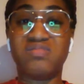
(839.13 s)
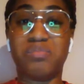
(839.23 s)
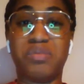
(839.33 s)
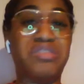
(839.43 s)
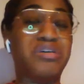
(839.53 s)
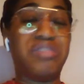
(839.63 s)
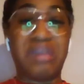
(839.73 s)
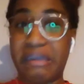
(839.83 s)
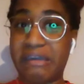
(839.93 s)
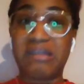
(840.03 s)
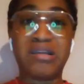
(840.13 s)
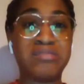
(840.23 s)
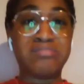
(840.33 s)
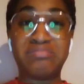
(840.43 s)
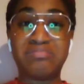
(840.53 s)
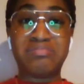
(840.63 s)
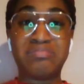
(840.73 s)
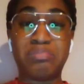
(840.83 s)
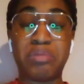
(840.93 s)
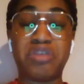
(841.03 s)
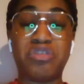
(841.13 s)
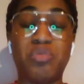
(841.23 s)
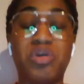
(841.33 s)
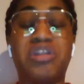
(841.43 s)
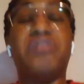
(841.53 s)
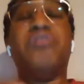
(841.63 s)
but they're there because you wanted to